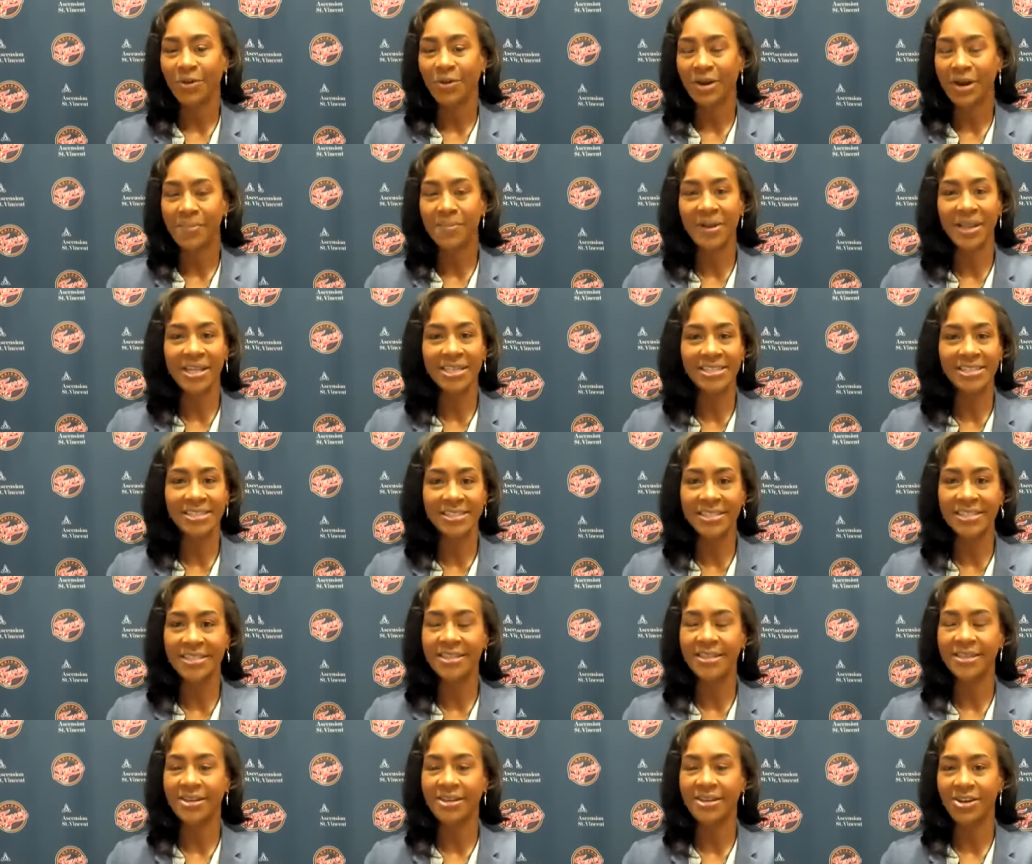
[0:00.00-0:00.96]
what a
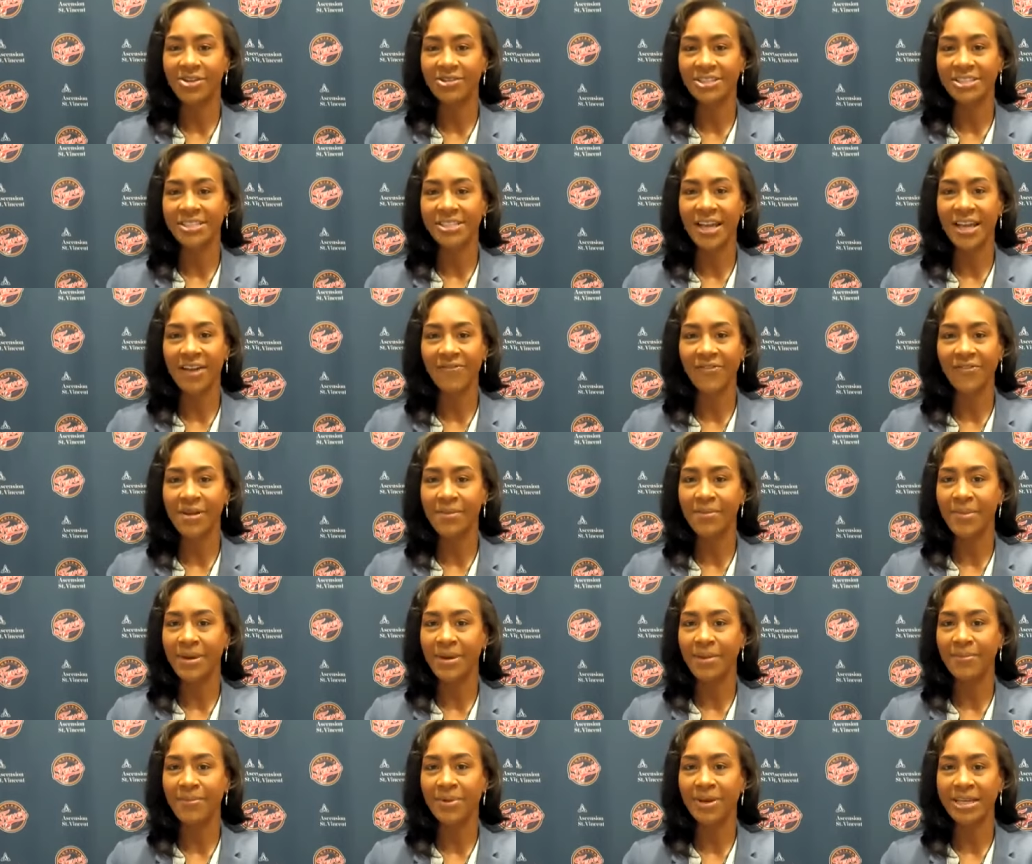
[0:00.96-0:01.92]
blessing. You know, it's definitely
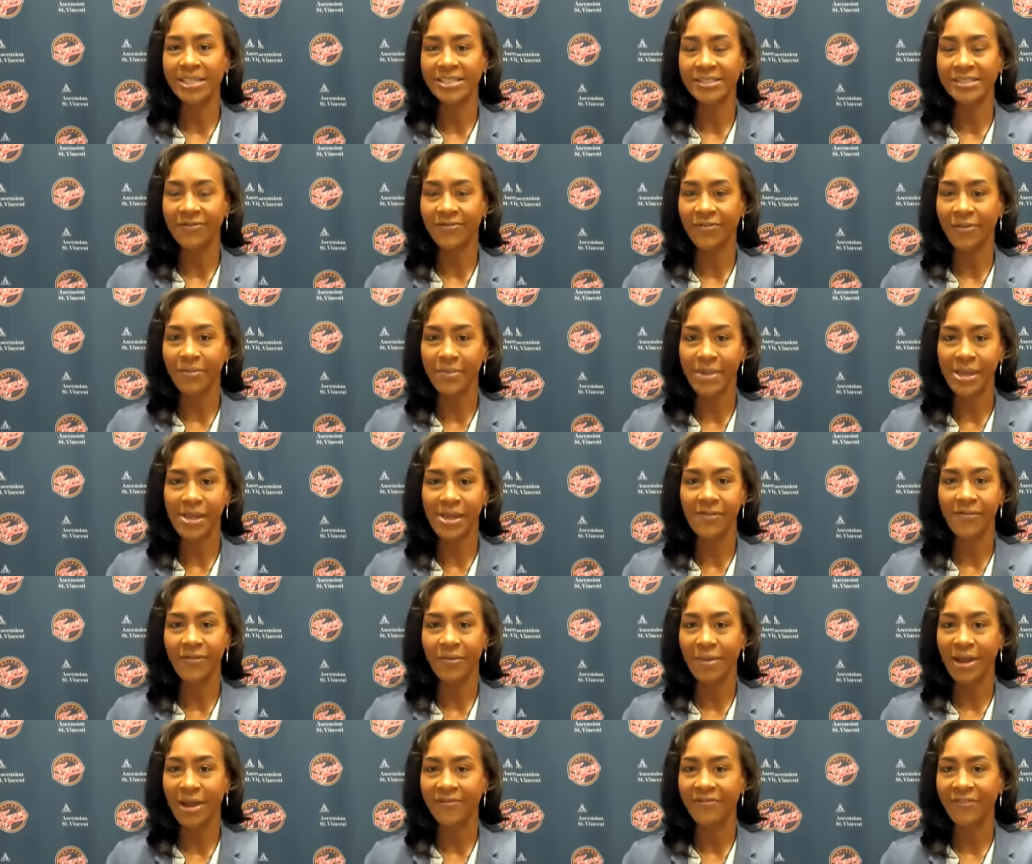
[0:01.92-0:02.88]
been a blessing for me,
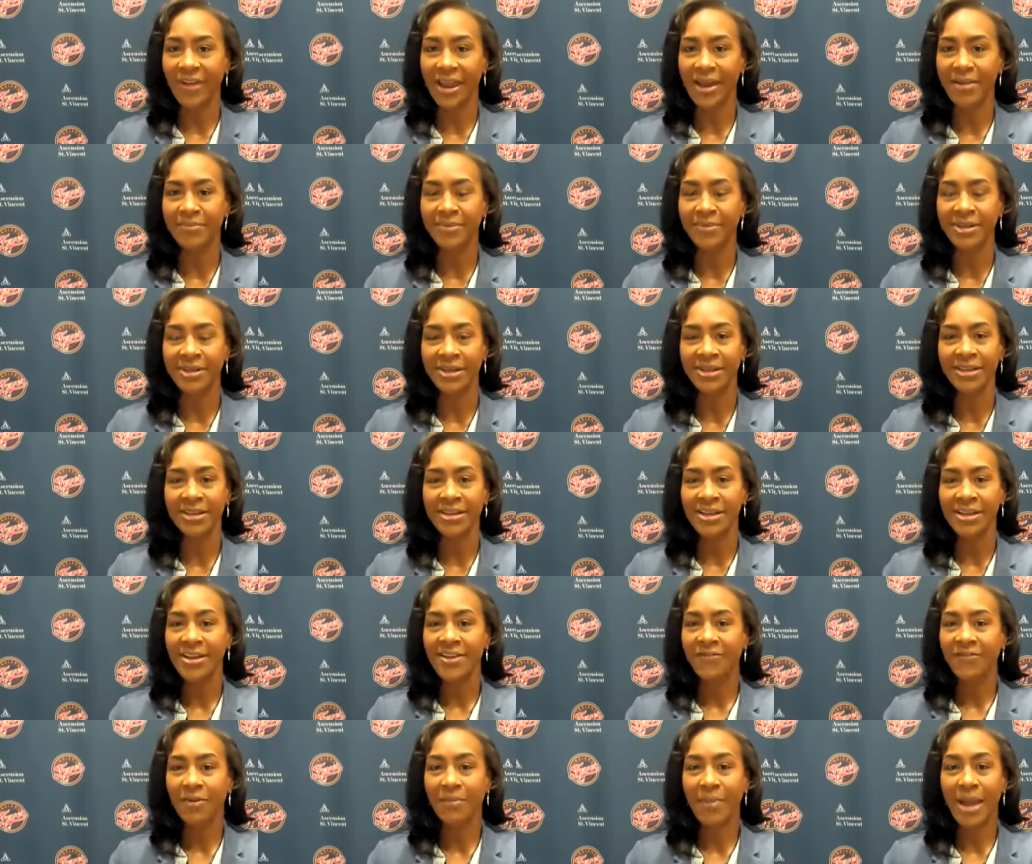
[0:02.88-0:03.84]
for my family,
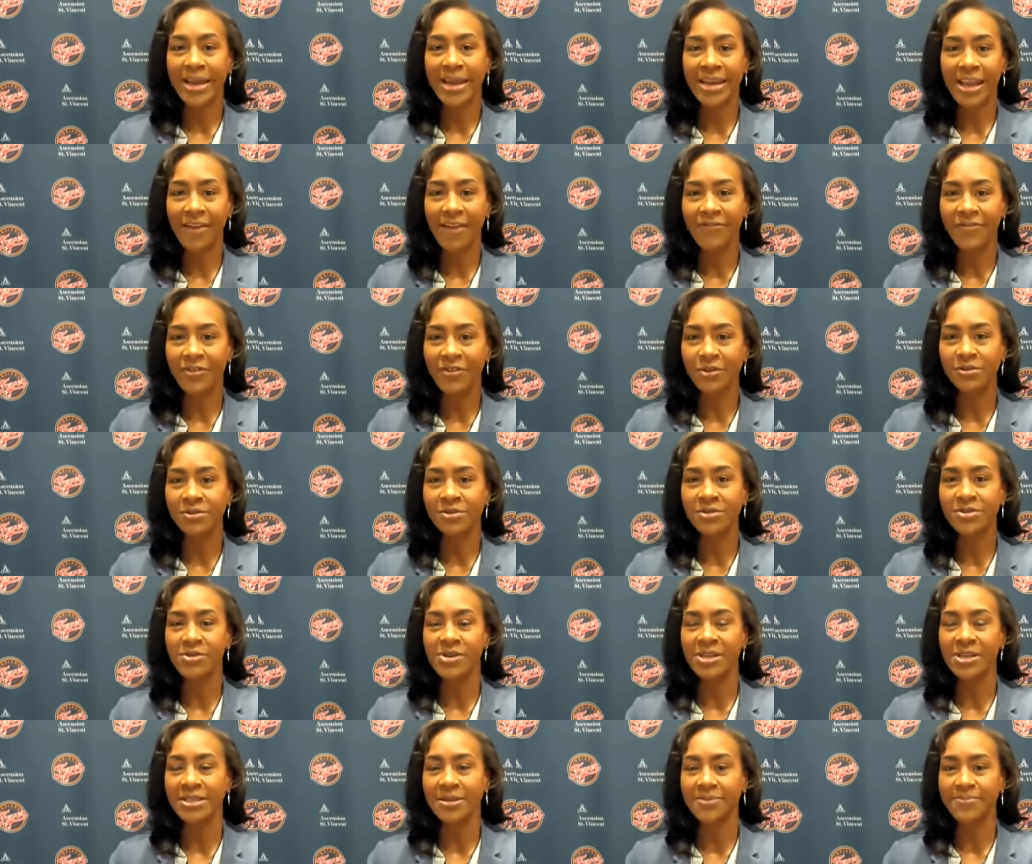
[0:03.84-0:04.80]
for my nephews
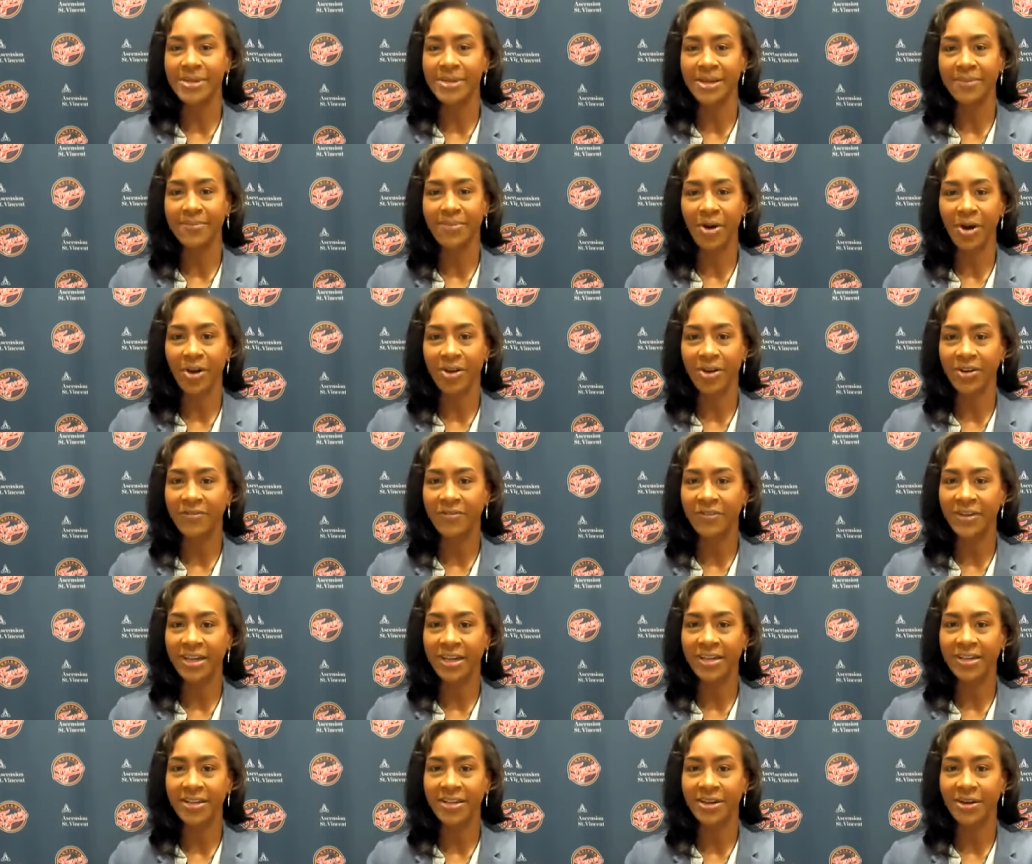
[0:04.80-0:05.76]
who get to be a part of it.